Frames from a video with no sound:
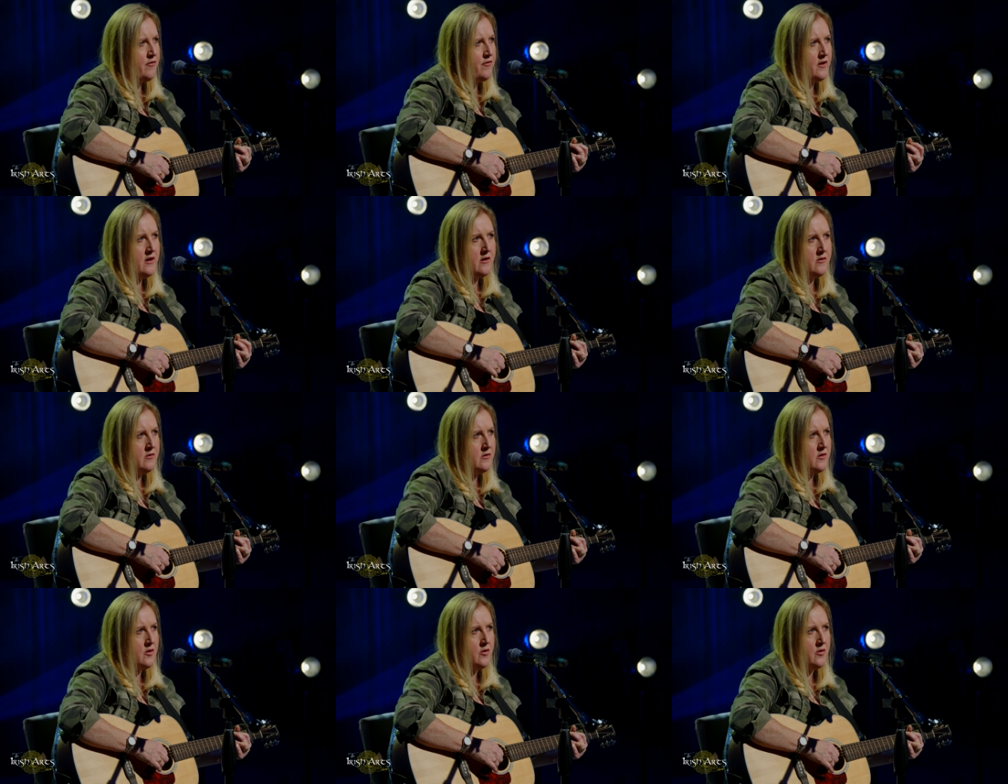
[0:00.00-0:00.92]

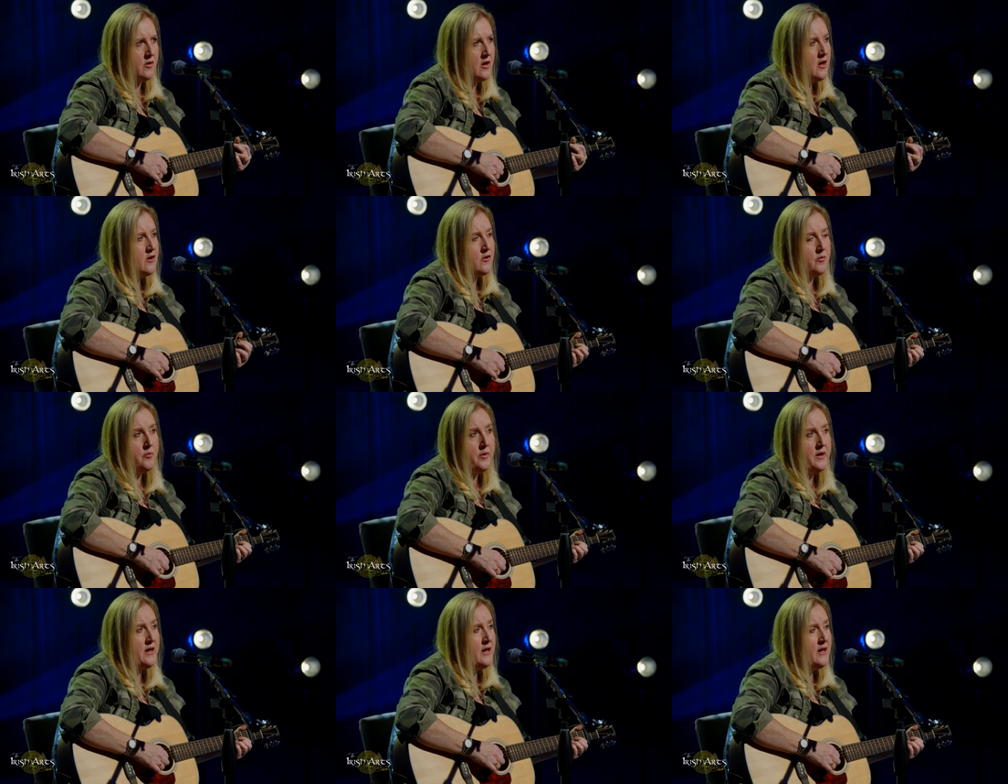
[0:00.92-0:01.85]
feels good to
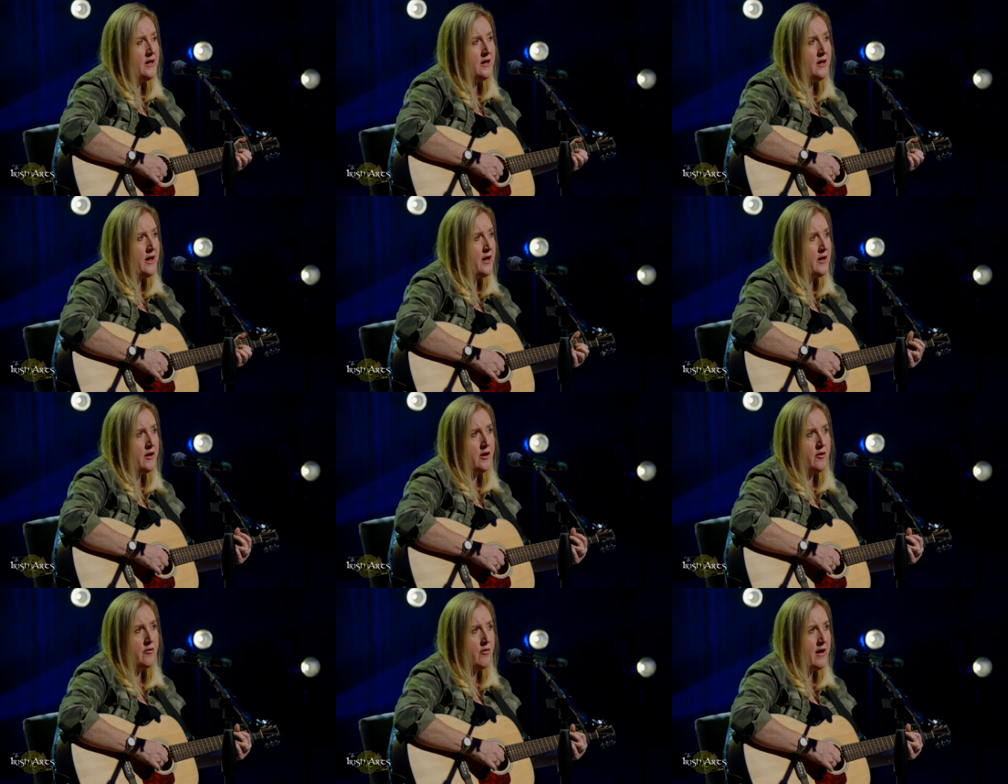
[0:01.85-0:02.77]

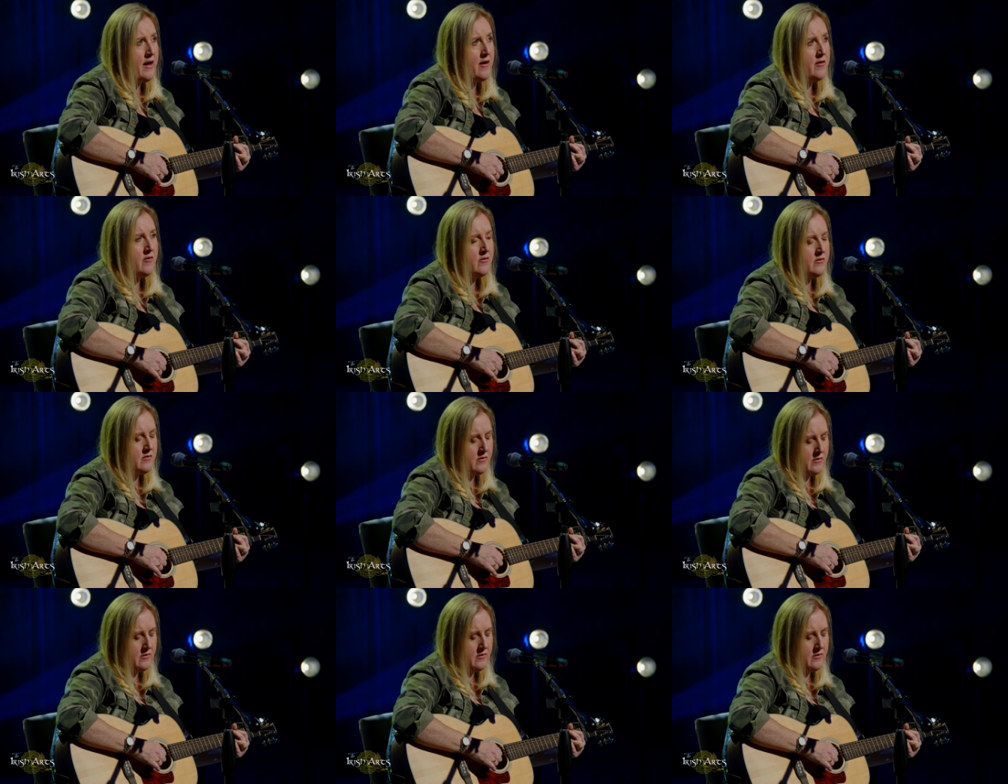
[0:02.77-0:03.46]
be around.